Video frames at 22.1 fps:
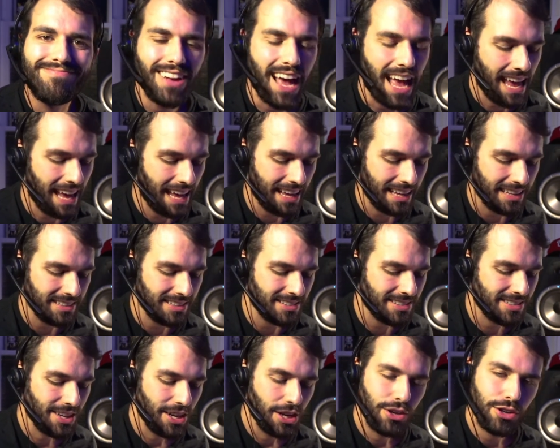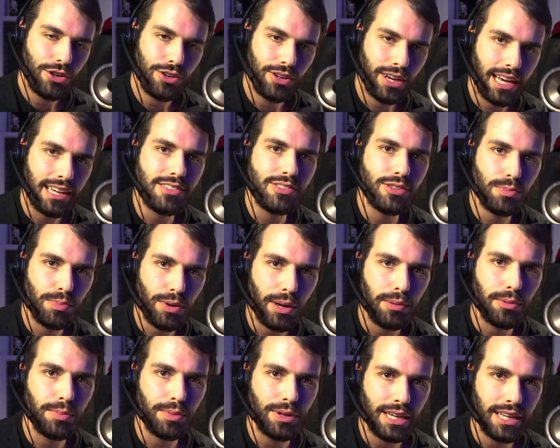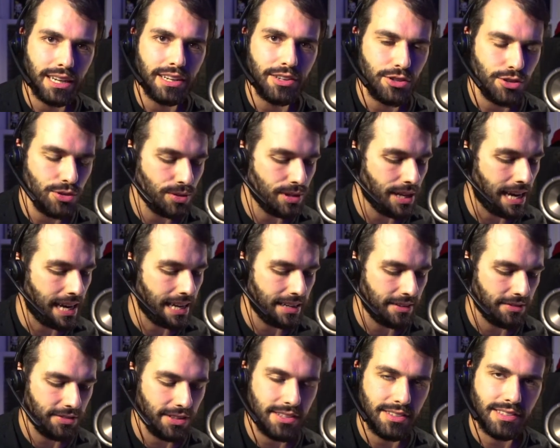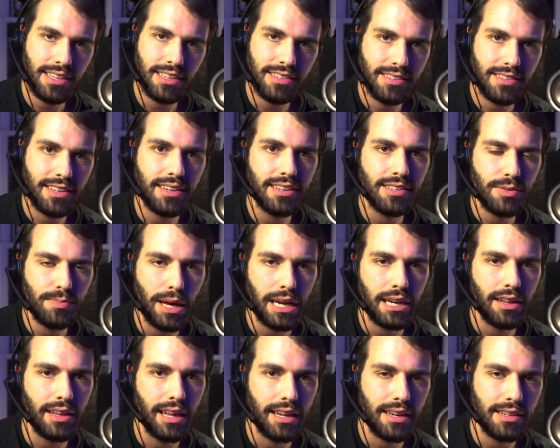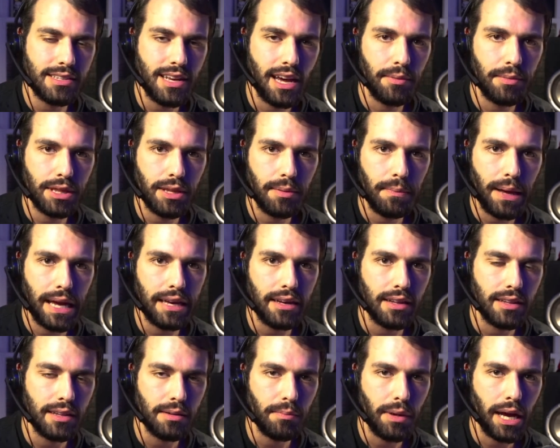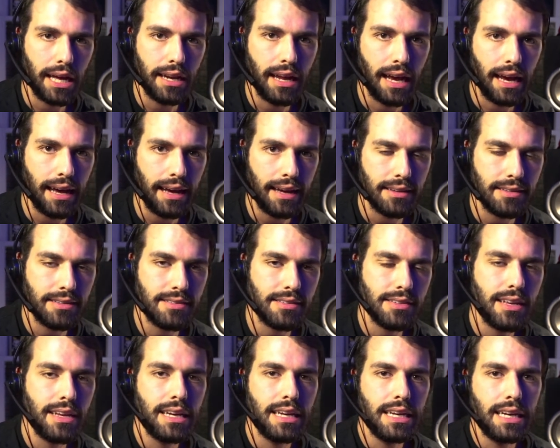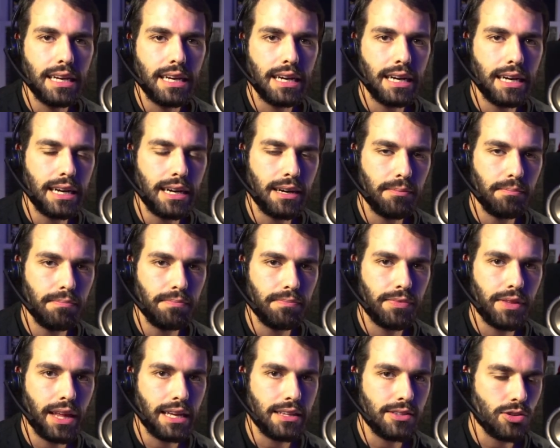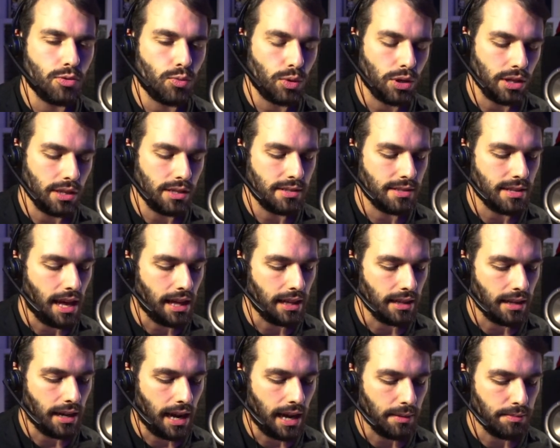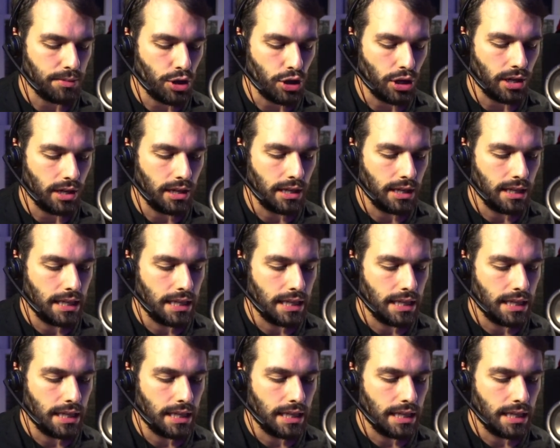And your guests are probably going to do that. If this thing's going to spend a lot of time in the mail, and mine has, that's a really solid option.